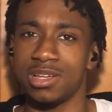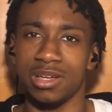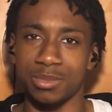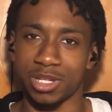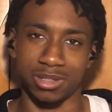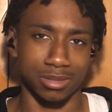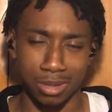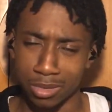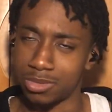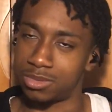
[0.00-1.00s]
I'm like,
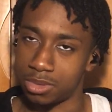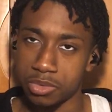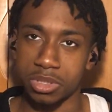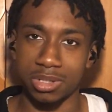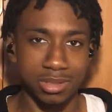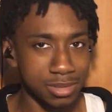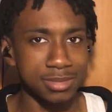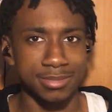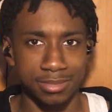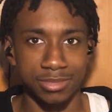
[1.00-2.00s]
oh, okay, you
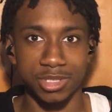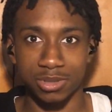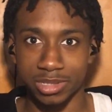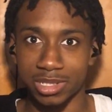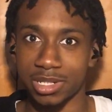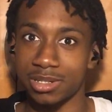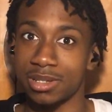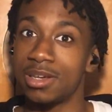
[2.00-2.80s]
know what I'm saying?